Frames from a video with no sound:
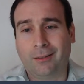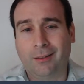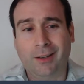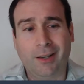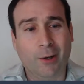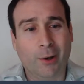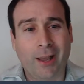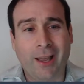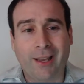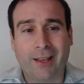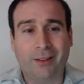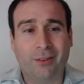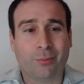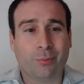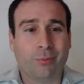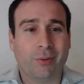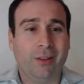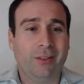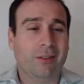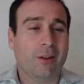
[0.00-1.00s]
hey,
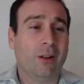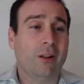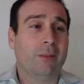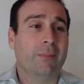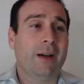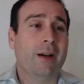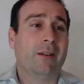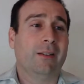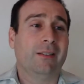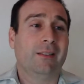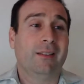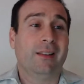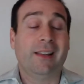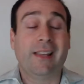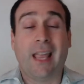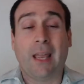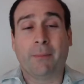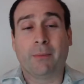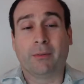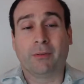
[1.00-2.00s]
it's all about the
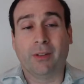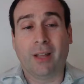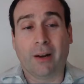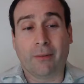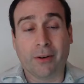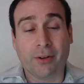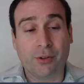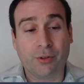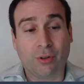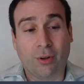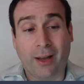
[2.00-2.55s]
game of leverage.